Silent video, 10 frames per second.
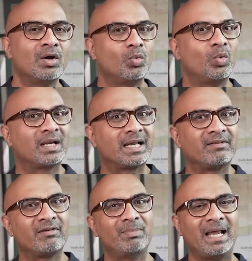what
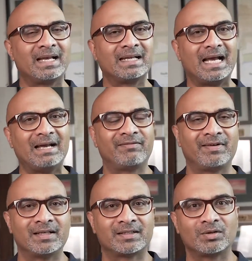kind of a blanket I
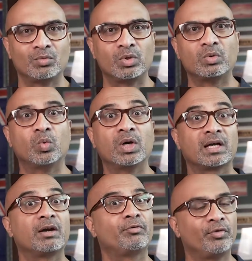felt would
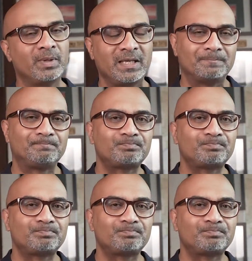work for me.